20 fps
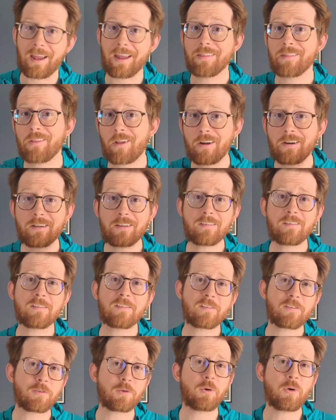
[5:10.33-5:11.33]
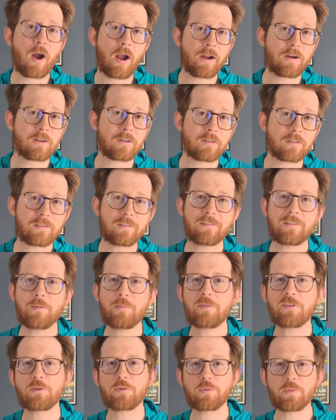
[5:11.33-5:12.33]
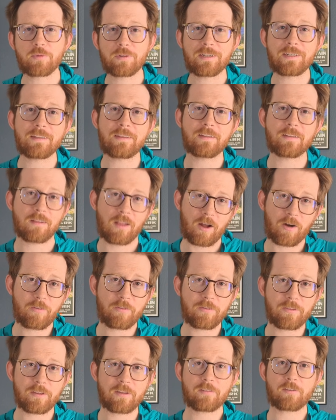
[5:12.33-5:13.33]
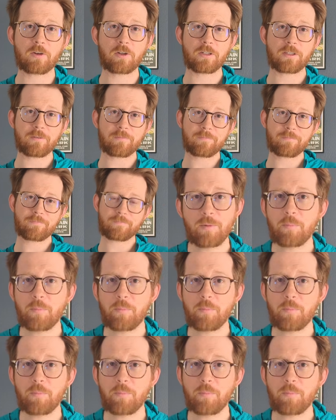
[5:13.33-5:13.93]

and long-distance thru hikers seem to really love this hoodie.